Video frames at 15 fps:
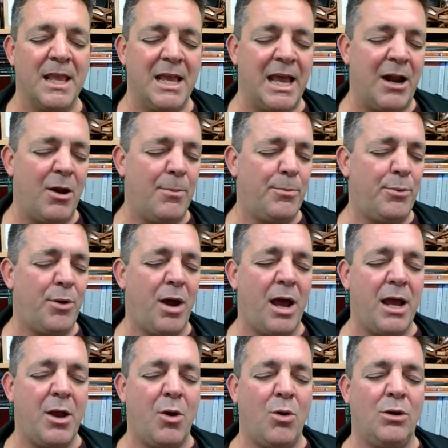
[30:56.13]
And I
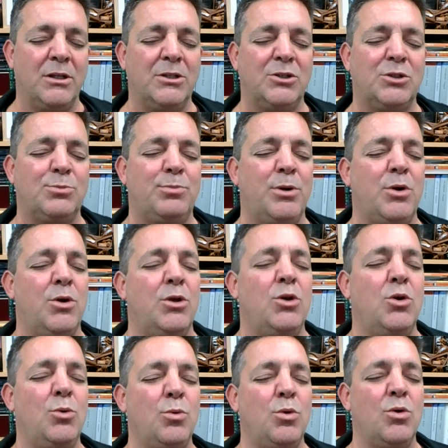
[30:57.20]
pray, Holy Spirit,
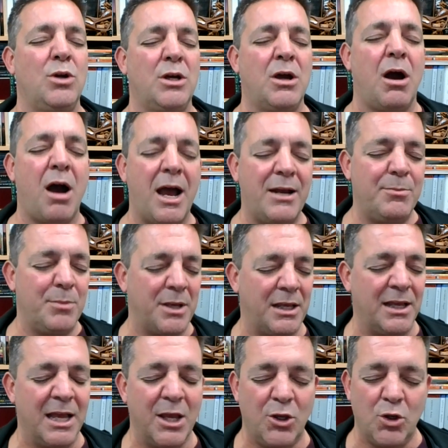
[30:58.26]
you will guide
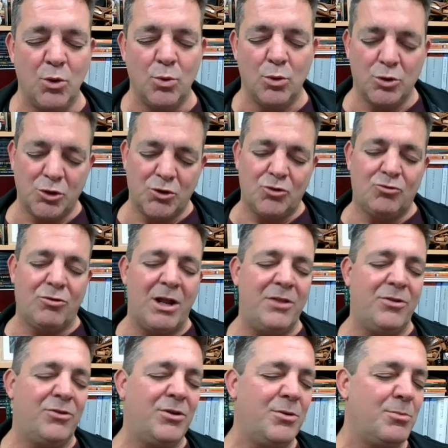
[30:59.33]
me. You will
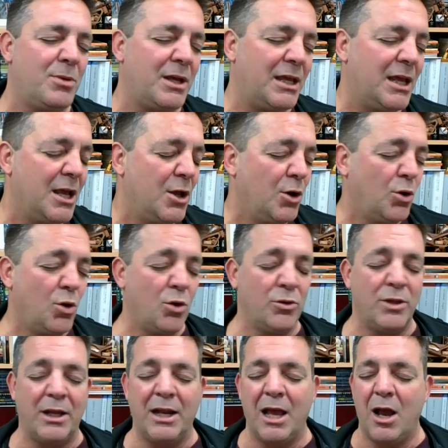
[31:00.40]
strengthen me. Lord,
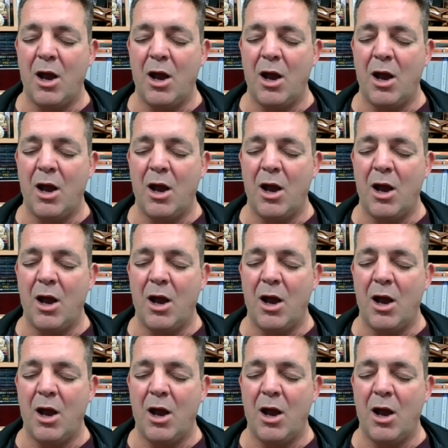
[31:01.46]
that I